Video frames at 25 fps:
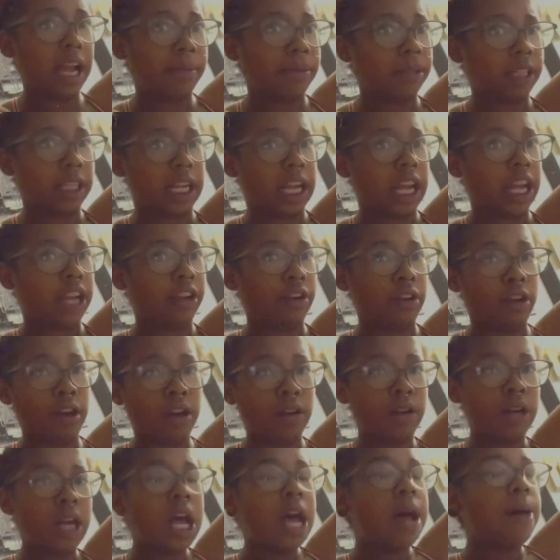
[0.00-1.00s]
that, you know?
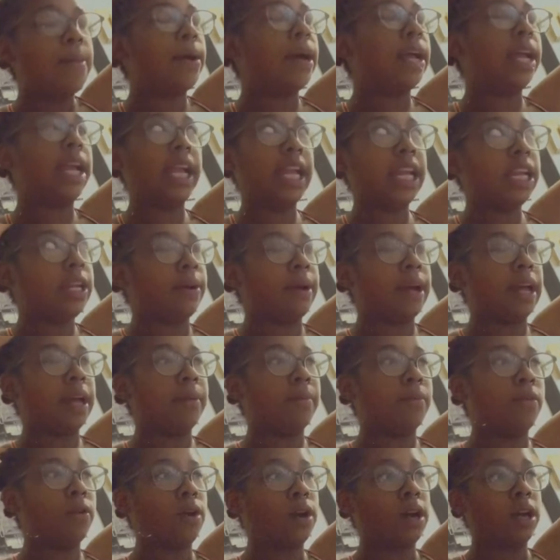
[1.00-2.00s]
But anyway,
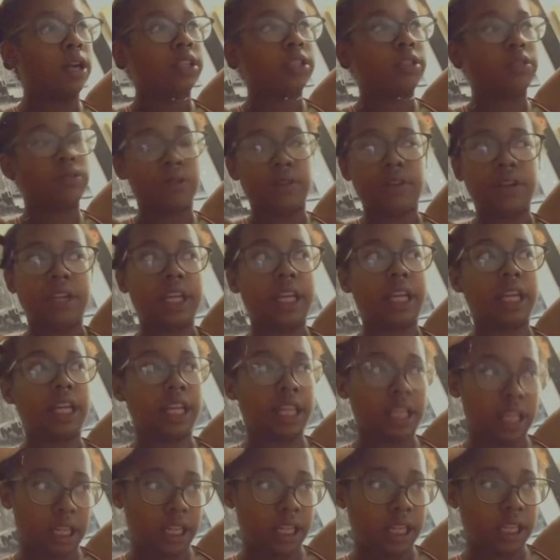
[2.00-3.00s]
moral of the story
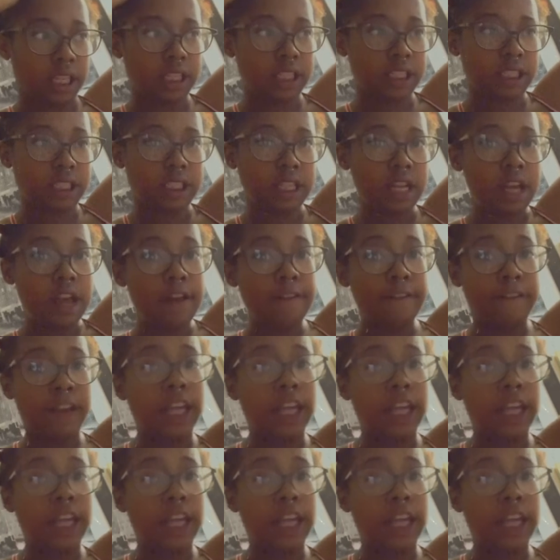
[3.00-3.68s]
is, fast